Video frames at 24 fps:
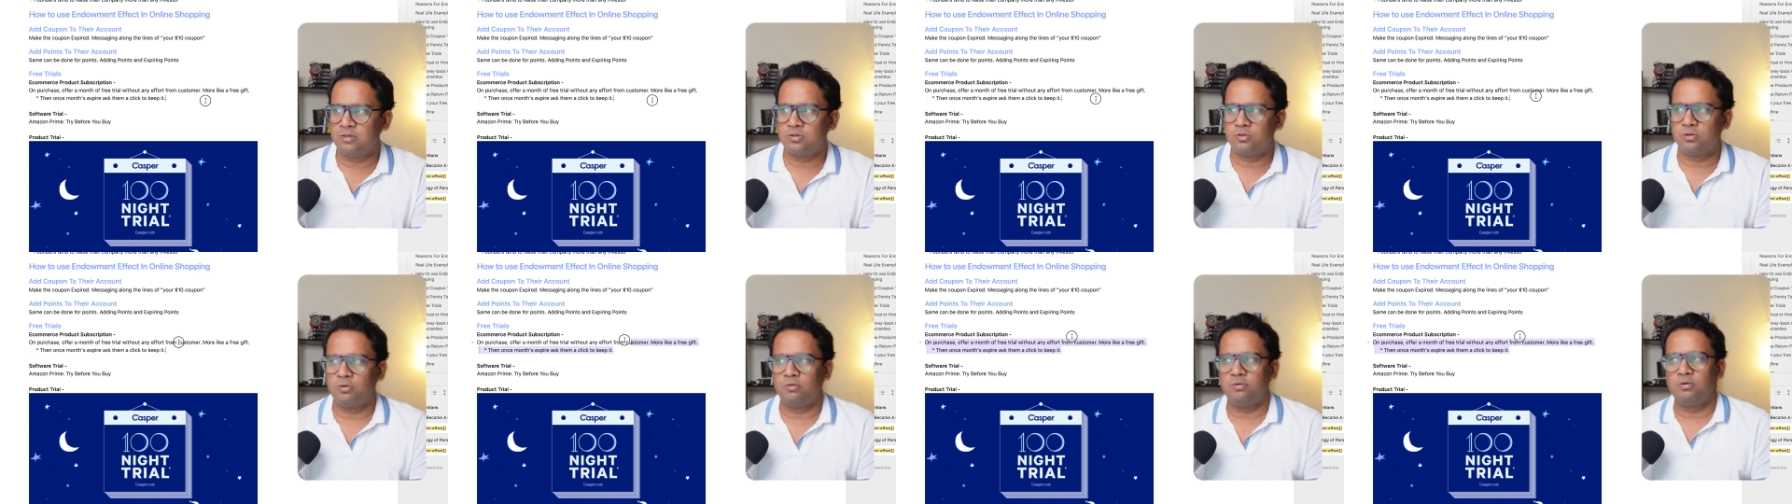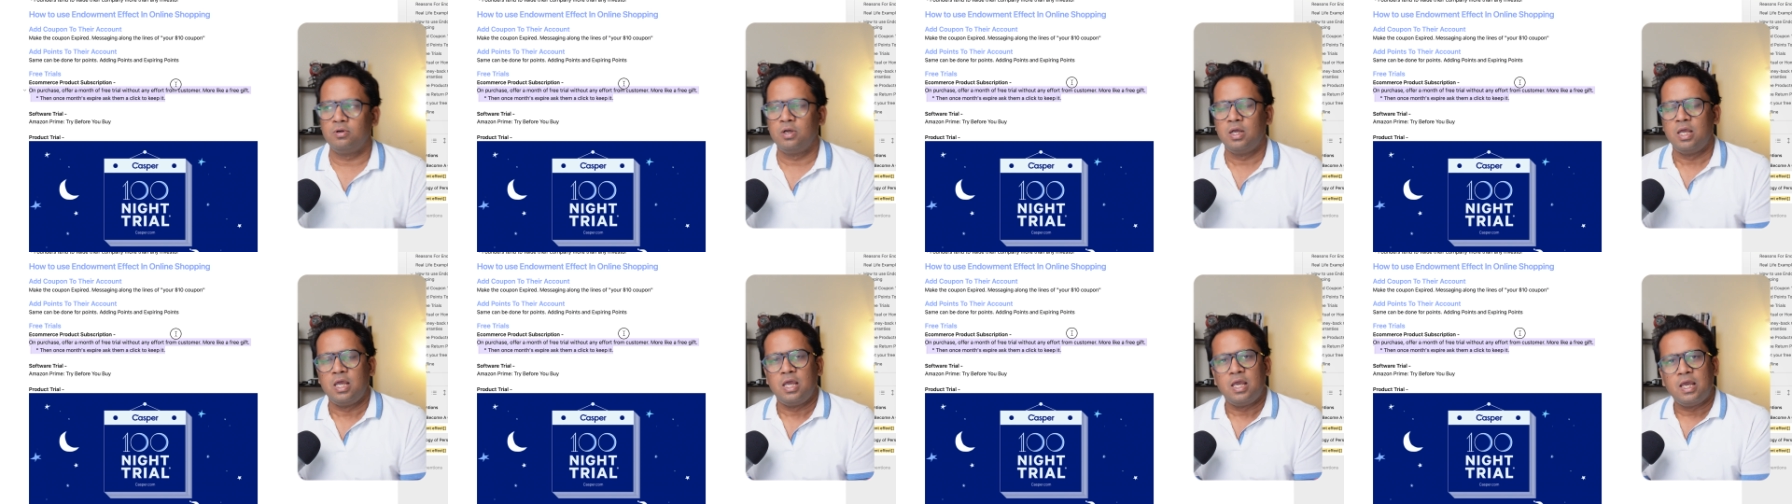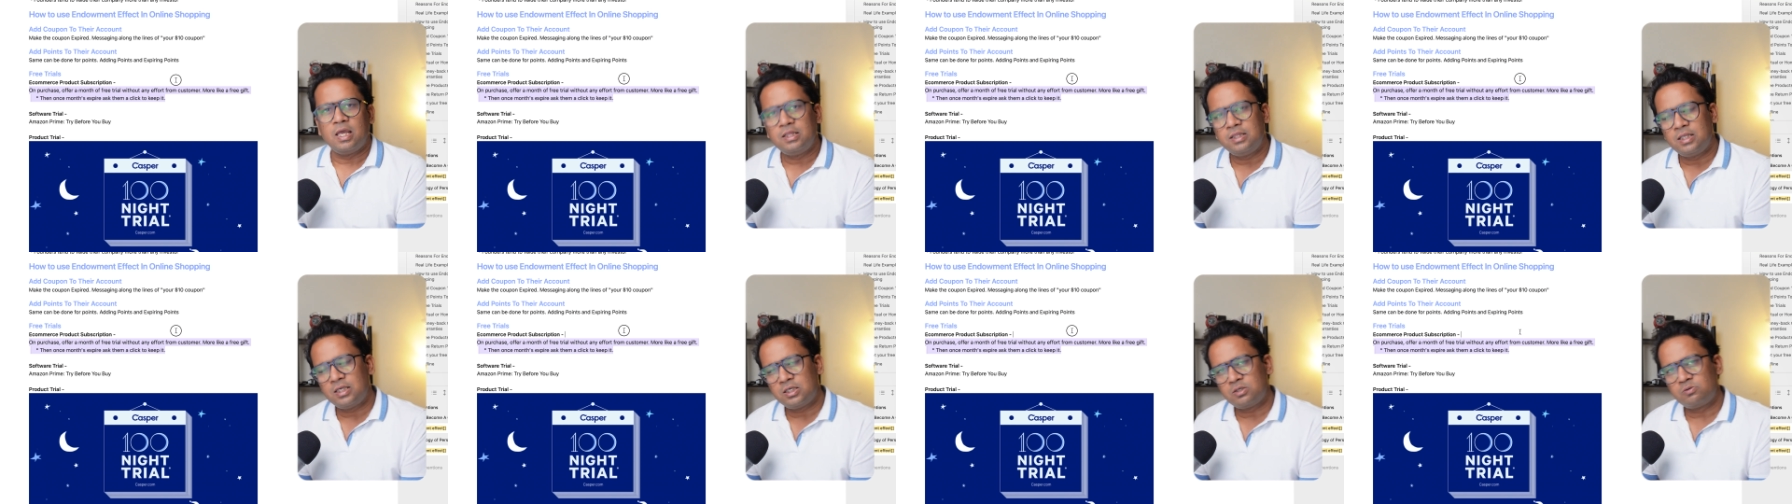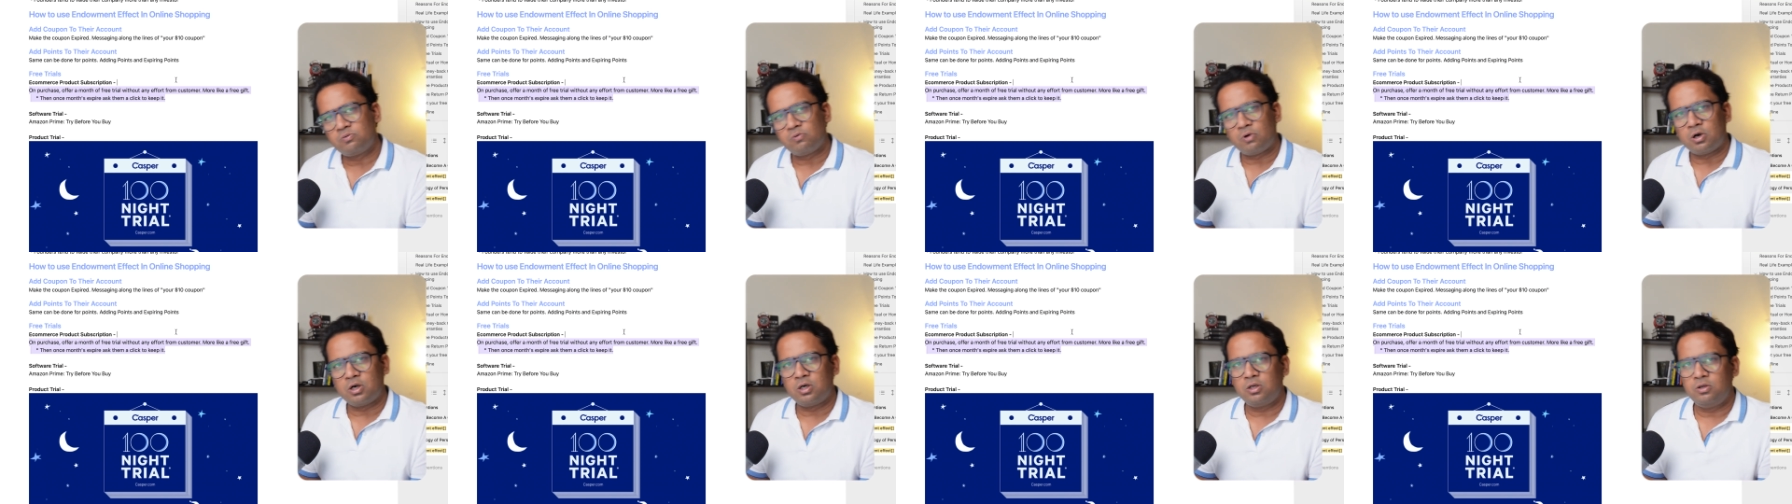So in this,
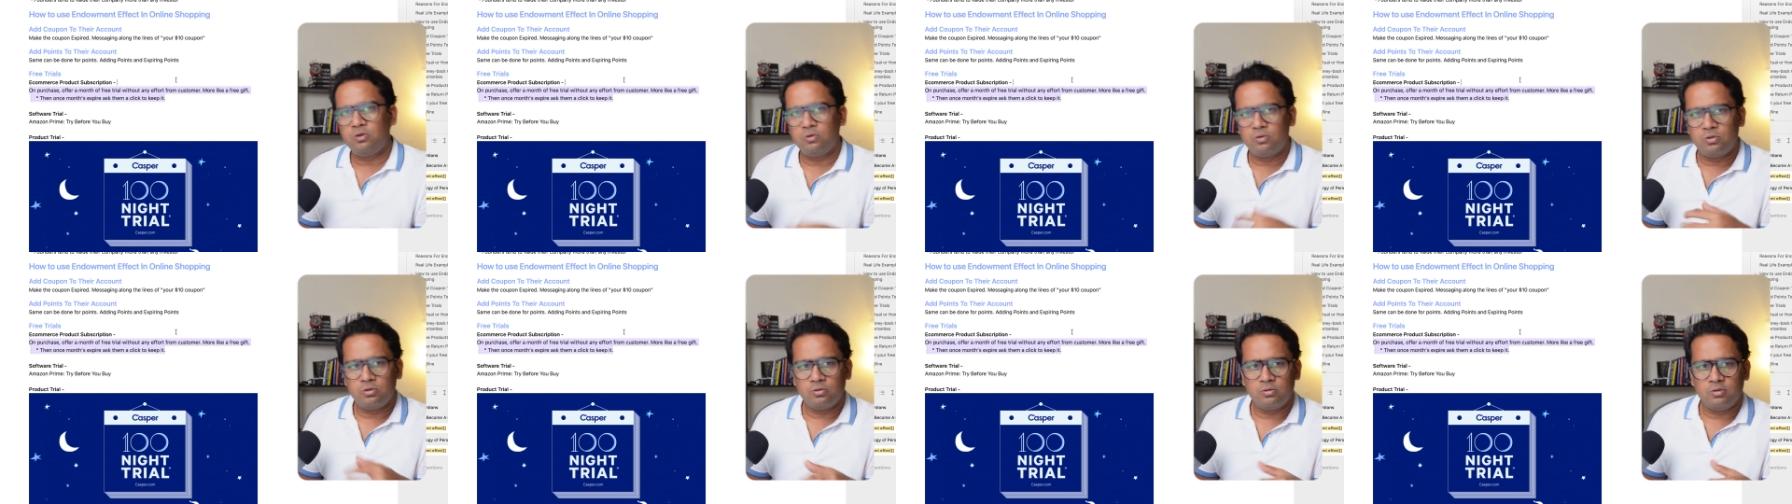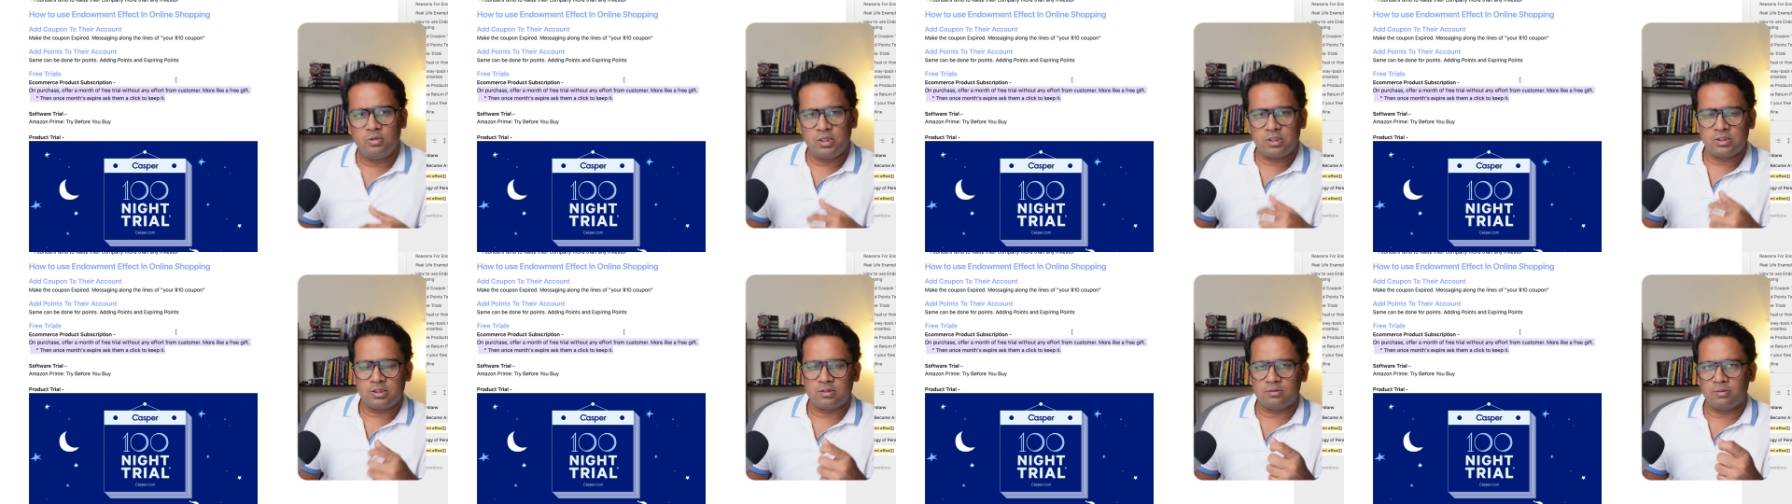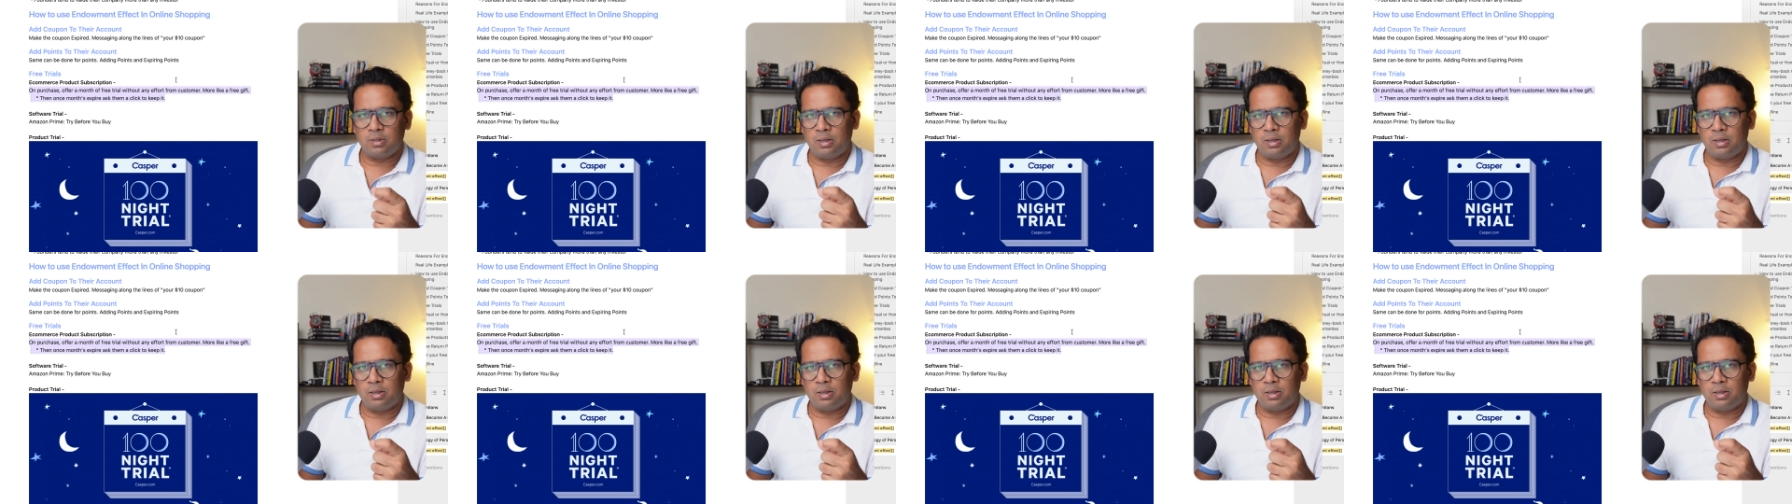what you do is